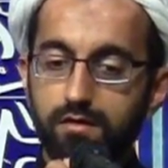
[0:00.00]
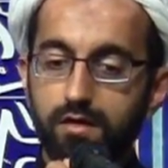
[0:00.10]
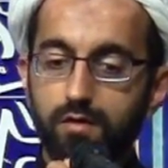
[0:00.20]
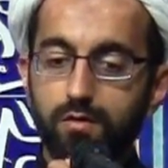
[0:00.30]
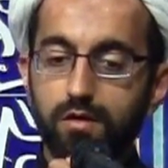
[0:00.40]

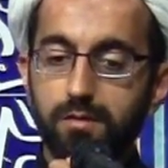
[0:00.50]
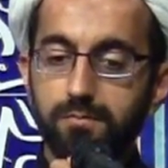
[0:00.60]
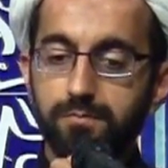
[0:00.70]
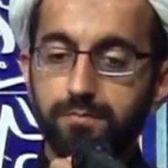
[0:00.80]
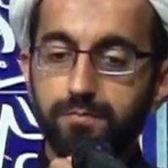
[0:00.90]
Now,
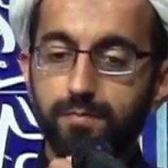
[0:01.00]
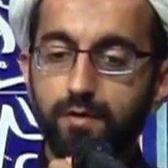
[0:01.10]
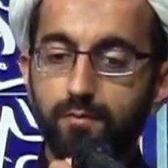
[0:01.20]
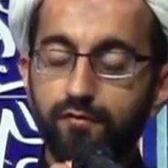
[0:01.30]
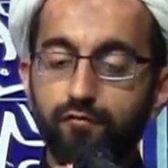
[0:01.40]

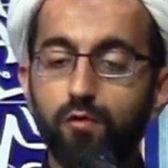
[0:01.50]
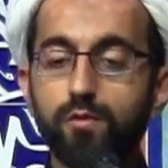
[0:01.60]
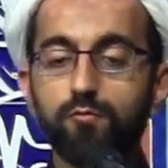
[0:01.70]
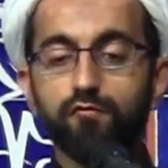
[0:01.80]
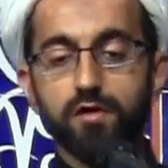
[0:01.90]
before
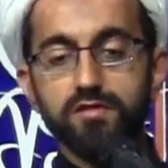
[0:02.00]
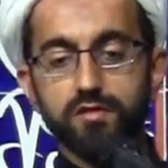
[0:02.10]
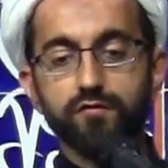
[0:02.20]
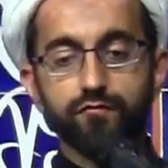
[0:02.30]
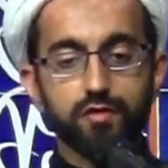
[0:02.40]
we move on
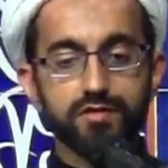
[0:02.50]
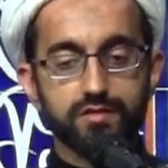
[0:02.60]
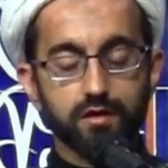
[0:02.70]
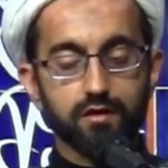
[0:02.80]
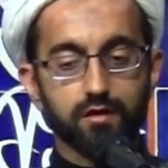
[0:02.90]
to the
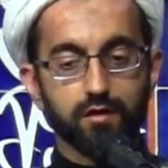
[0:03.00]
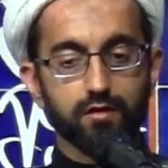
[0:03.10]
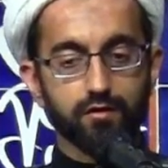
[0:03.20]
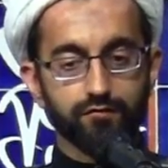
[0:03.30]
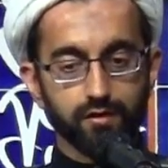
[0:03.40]
verse
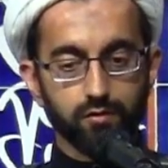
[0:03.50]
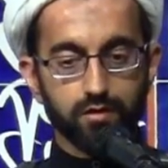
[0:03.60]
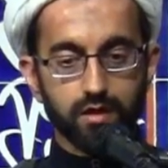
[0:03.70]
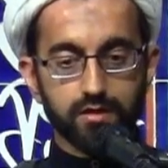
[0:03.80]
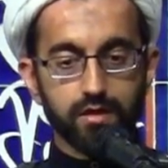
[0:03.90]
of the
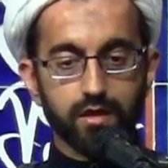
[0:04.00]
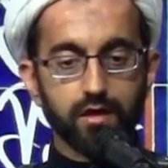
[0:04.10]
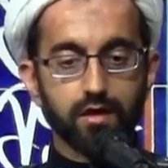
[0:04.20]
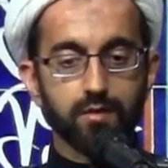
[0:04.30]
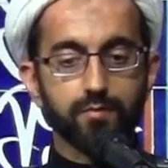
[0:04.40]
Quran,
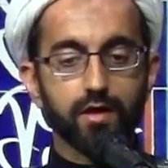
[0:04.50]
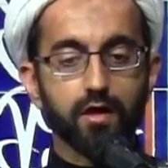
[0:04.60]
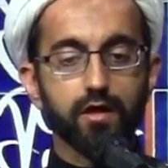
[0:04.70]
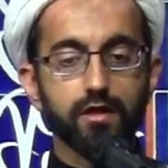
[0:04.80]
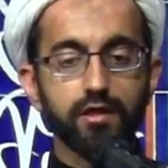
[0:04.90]

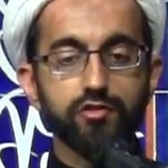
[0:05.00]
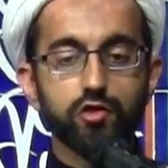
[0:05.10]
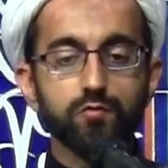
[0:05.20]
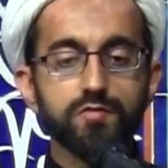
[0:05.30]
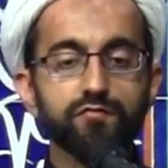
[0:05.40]
in
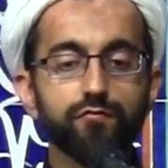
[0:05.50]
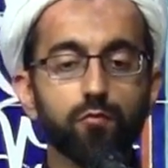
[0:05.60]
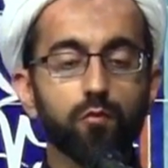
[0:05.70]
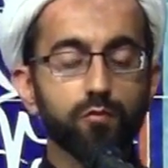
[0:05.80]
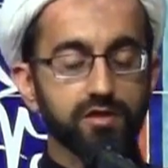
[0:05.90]
terms
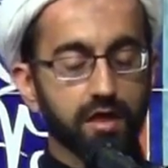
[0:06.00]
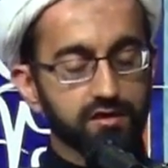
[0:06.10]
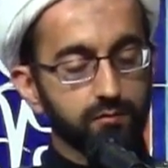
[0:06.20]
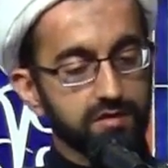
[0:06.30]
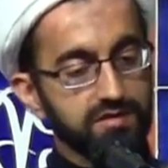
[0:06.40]
of, we
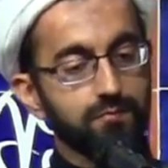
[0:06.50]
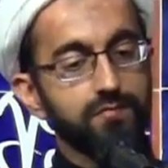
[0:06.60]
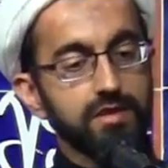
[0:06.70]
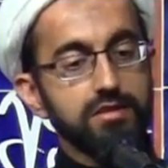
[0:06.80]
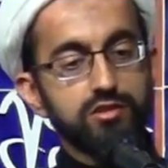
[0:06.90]
talked about some
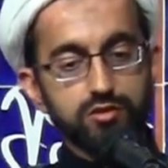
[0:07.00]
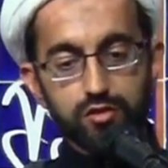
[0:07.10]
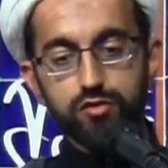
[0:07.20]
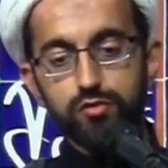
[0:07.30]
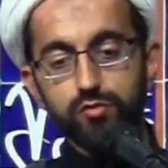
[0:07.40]
things
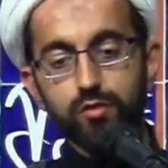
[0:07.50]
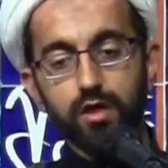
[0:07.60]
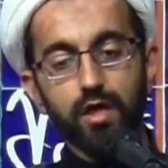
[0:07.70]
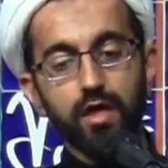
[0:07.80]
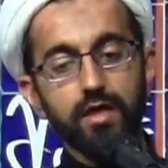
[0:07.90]
to do,
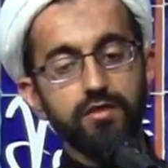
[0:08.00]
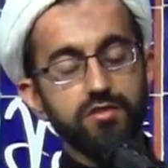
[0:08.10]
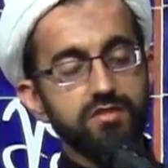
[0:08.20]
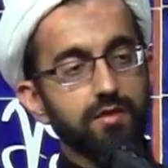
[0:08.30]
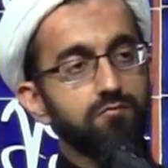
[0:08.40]

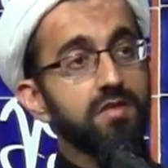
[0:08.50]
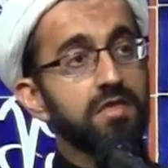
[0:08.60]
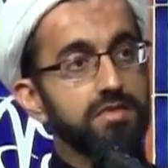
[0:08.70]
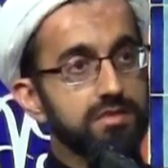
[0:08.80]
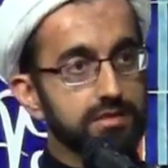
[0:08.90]
just some
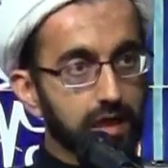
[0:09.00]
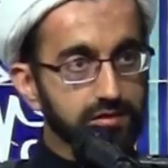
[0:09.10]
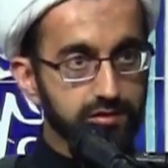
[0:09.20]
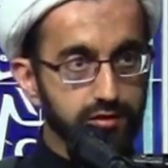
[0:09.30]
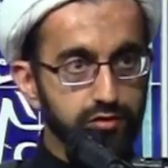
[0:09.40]
things
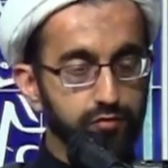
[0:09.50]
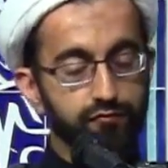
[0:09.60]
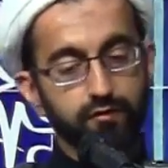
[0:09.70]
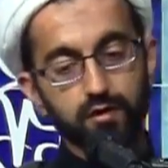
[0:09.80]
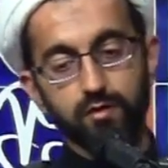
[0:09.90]
not to
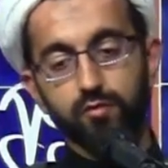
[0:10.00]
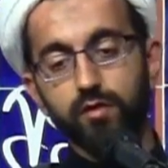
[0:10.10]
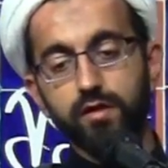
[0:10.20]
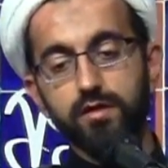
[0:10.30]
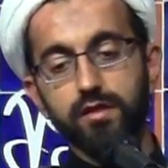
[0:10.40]
do
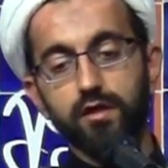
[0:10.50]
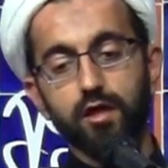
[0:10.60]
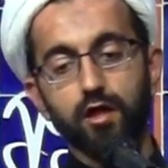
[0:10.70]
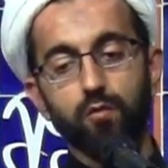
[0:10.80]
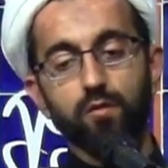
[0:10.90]
quickly.
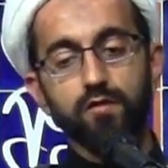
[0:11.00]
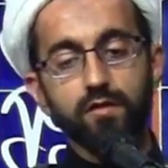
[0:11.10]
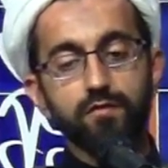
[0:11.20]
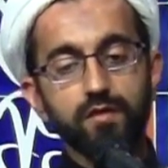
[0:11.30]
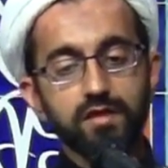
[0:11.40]
One of
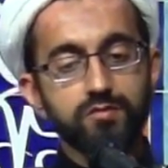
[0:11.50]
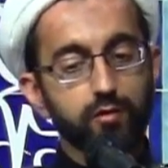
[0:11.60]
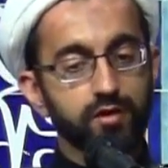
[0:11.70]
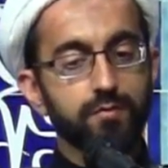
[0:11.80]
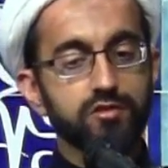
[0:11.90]
the things we
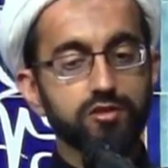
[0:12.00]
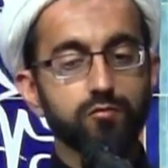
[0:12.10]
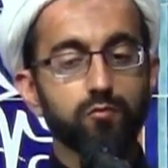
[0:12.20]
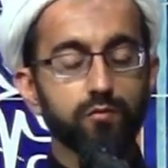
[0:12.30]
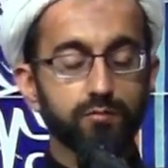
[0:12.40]
already
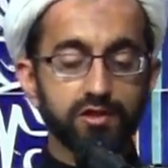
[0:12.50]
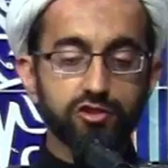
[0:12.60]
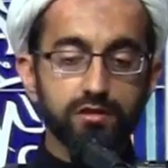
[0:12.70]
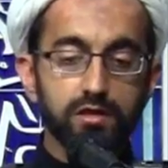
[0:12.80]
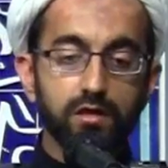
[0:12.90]
mentioned, we
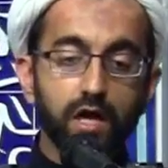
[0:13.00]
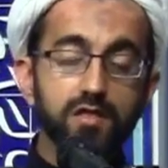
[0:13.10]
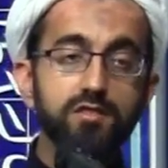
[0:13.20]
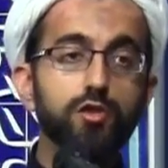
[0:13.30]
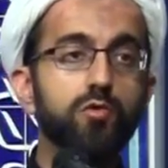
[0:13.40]
mentioned
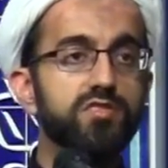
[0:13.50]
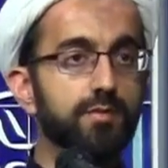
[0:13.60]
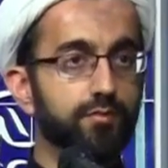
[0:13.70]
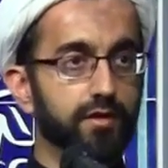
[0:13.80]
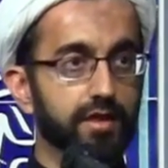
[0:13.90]
not to
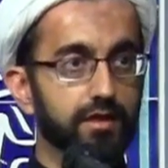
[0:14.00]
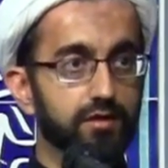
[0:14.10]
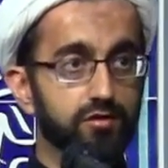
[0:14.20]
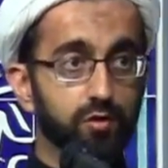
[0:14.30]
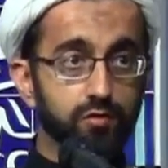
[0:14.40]

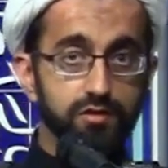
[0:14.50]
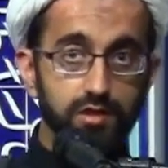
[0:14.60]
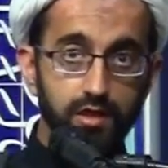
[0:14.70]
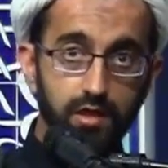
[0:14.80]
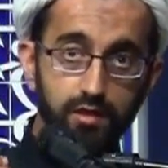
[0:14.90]
reciprocate. Don't
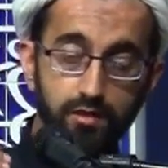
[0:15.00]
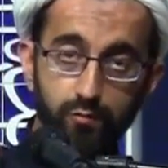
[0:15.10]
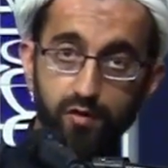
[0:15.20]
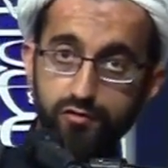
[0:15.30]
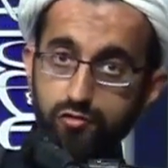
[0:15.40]

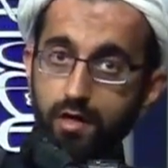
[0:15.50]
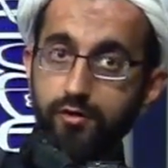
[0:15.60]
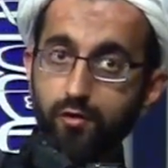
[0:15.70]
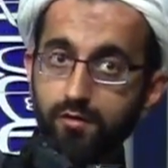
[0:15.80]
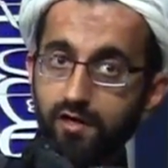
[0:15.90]
withdraw
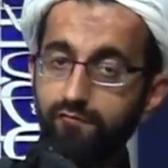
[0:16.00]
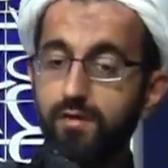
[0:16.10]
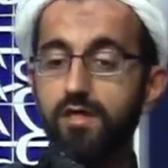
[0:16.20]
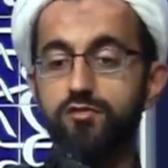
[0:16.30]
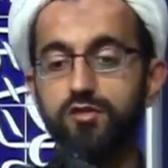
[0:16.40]
your love
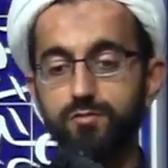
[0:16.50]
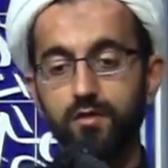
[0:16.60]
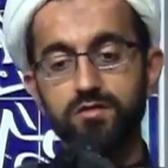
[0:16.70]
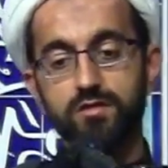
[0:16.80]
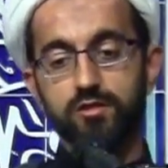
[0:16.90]
because your
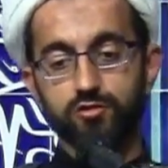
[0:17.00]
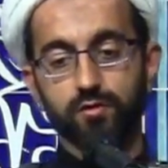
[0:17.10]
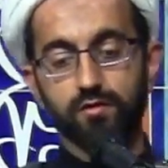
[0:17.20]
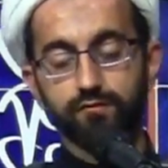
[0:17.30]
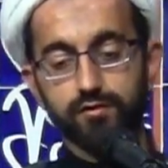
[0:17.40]
spouse is not
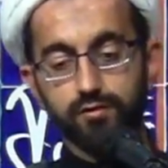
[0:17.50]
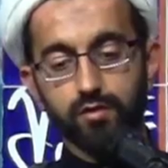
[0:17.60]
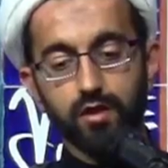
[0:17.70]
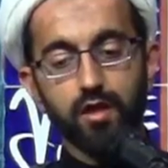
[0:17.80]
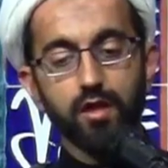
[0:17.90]
showing love to you.
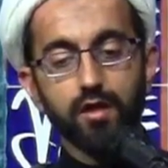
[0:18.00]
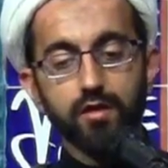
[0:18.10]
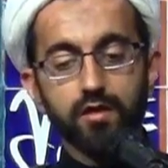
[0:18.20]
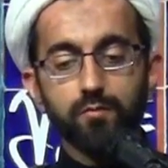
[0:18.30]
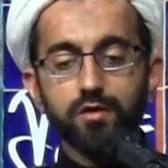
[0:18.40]

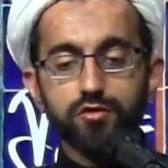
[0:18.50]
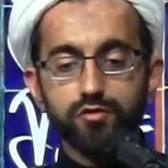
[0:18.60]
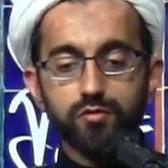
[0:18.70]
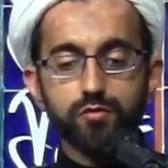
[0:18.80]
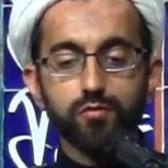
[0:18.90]
Number
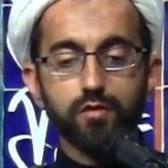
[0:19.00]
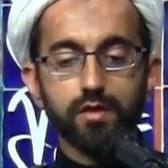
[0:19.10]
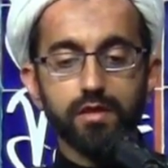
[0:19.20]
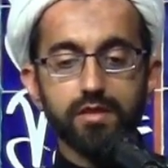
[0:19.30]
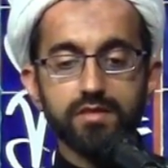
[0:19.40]

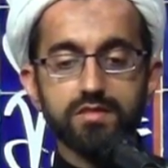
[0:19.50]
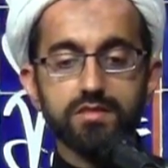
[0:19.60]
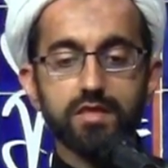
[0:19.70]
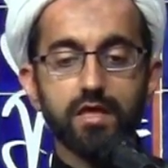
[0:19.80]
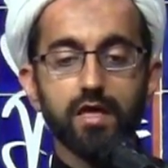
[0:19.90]
2
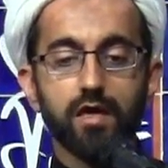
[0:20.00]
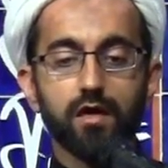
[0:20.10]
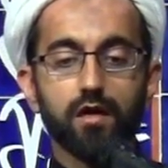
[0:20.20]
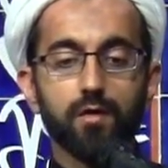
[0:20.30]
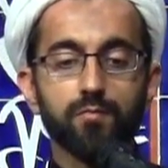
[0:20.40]
is
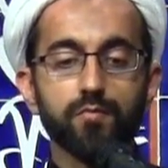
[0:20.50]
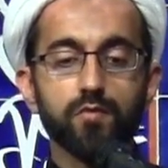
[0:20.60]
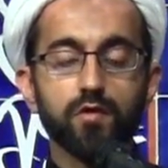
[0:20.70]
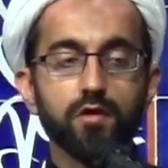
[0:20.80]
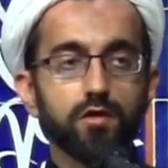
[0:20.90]

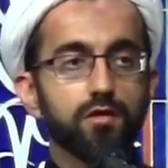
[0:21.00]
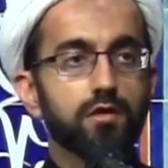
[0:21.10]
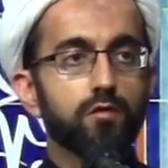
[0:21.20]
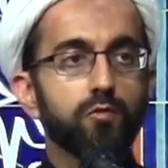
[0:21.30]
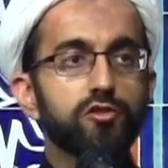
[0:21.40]

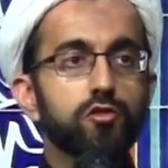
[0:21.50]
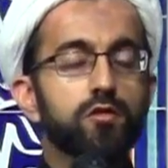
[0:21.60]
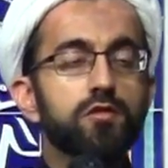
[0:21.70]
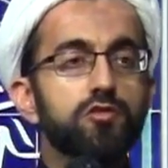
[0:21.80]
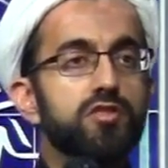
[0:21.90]
we
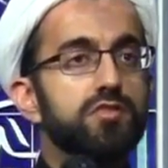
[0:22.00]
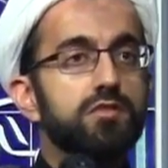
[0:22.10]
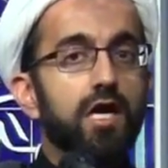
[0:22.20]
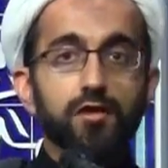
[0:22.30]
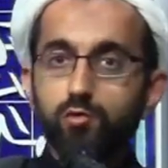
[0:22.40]
shouldn't
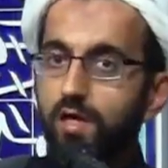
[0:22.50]
just not